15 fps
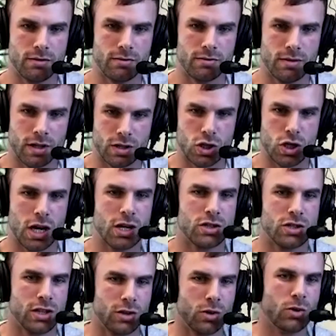
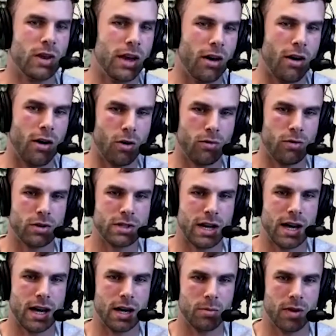changing who they are over time,